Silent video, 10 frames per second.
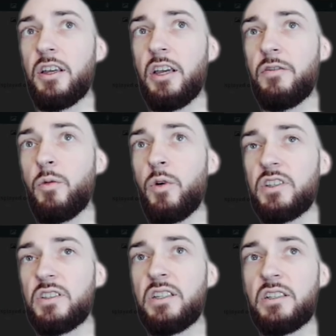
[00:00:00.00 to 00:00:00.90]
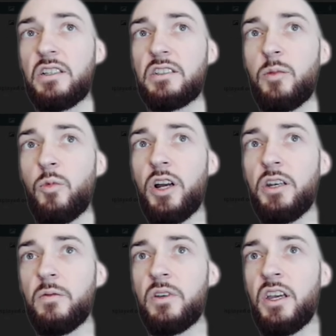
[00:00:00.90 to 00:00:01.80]
if you want to CC someone,
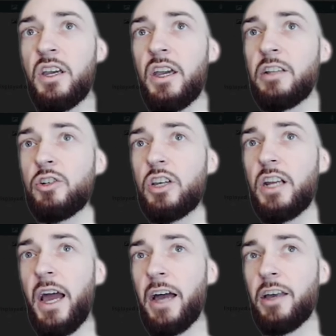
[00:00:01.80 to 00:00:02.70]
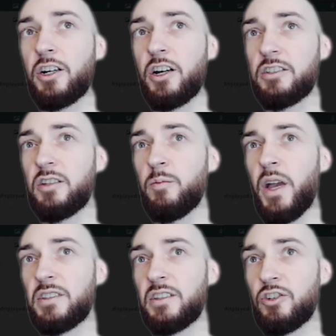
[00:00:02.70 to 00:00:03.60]
and you can add a custom
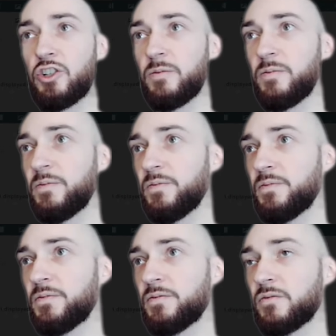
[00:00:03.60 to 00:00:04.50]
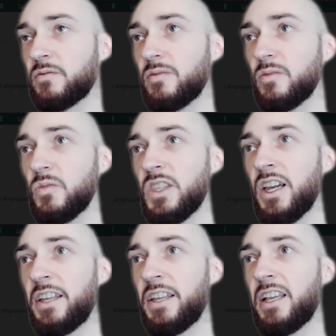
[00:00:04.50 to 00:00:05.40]
message
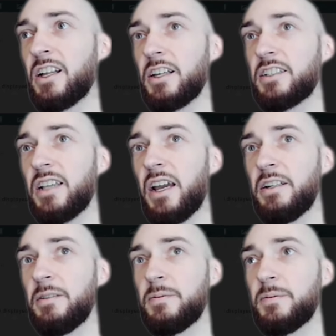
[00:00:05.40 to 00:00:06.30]
and then click send.